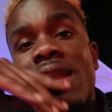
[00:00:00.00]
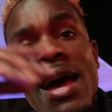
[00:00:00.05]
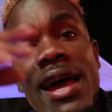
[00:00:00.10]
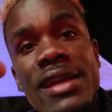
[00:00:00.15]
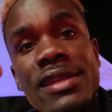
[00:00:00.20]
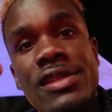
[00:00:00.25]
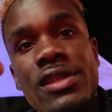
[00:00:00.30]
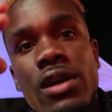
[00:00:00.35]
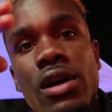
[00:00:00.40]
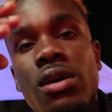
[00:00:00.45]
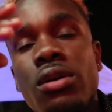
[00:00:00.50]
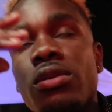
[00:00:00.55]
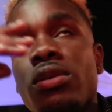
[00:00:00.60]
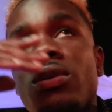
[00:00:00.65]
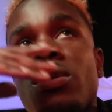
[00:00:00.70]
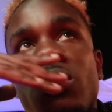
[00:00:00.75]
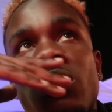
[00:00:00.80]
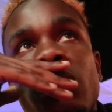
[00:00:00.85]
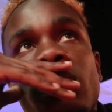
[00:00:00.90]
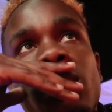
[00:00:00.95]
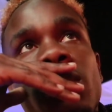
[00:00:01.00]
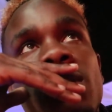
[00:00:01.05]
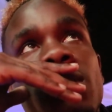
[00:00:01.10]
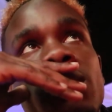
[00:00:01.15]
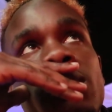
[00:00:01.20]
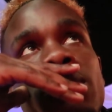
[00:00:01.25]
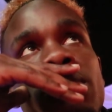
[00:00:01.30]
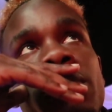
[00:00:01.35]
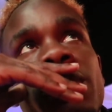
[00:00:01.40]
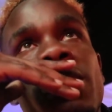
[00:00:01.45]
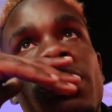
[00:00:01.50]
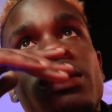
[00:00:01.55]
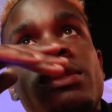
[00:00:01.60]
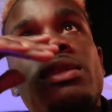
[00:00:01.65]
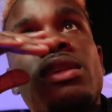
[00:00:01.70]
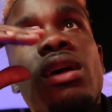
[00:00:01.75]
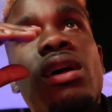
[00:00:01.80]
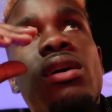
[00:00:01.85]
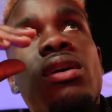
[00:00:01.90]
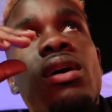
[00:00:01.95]
nice, so because
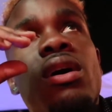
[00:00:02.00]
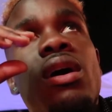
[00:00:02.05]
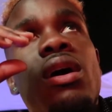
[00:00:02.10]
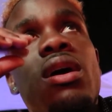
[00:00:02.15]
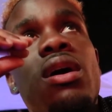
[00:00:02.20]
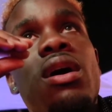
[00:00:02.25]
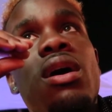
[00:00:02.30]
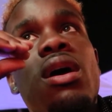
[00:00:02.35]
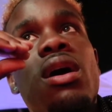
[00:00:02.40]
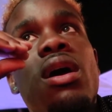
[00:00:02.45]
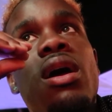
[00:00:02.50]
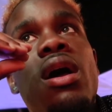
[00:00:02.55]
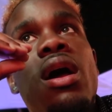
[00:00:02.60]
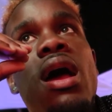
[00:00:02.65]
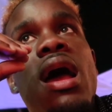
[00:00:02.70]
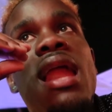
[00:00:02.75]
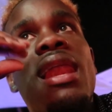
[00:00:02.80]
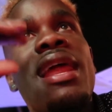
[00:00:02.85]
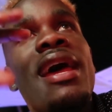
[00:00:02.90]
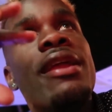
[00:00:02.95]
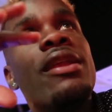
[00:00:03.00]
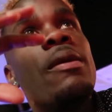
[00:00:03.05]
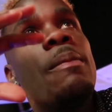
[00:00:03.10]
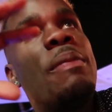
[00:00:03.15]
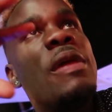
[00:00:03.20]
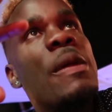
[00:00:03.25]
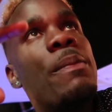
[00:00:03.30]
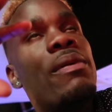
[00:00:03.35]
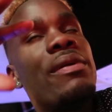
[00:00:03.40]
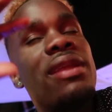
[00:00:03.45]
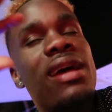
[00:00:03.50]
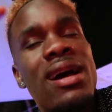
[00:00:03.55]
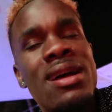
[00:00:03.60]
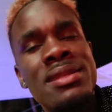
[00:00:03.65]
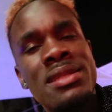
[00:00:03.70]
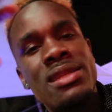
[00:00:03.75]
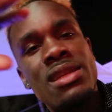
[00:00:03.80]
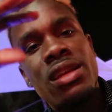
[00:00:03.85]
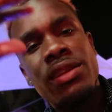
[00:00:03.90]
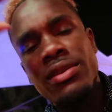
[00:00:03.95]
I like the people
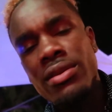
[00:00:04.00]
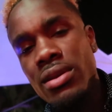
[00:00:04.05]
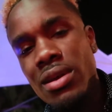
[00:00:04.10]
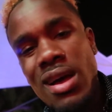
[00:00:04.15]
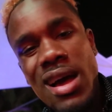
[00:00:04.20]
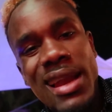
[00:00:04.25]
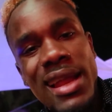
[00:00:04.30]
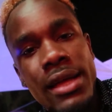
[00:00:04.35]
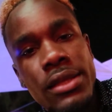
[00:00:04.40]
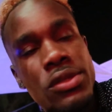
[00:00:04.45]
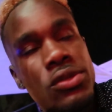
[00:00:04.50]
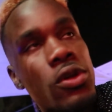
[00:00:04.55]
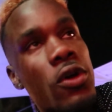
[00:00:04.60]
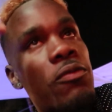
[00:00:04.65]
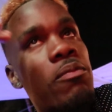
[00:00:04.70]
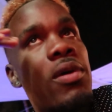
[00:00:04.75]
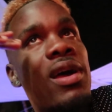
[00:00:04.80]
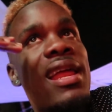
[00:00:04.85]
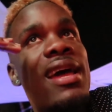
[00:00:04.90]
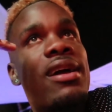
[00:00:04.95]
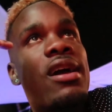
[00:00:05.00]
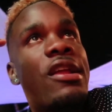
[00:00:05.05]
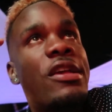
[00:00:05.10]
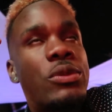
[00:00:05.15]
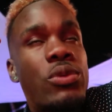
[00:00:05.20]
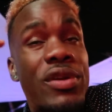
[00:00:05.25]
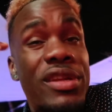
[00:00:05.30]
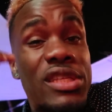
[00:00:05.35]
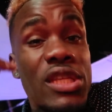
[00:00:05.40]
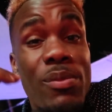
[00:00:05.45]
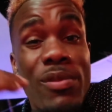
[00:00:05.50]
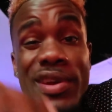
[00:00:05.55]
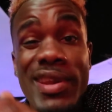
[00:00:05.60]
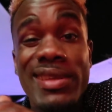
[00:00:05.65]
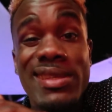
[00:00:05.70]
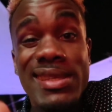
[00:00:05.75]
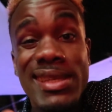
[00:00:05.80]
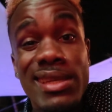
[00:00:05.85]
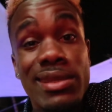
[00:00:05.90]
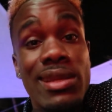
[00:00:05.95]
dancing and all that stuff, but like I just wanted
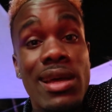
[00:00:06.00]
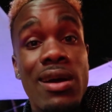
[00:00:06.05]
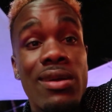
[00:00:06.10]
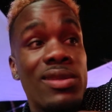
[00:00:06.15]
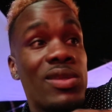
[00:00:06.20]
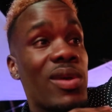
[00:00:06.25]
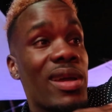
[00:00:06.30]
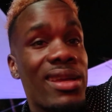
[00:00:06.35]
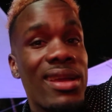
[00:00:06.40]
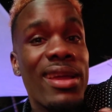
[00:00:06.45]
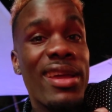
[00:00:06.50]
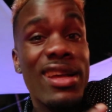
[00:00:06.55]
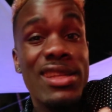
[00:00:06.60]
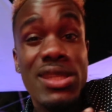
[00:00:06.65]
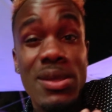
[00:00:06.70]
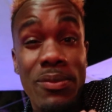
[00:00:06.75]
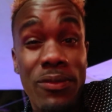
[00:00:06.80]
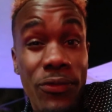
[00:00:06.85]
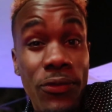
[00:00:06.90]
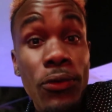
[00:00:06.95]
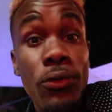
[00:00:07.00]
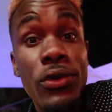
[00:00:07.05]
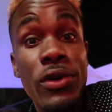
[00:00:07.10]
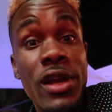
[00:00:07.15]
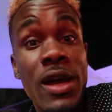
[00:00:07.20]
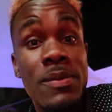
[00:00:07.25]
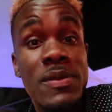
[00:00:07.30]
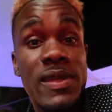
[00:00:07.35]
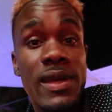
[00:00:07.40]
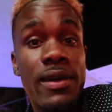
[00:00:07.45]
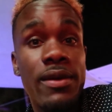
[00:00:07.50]
somebody to sit down so I can get some food, you know what I'm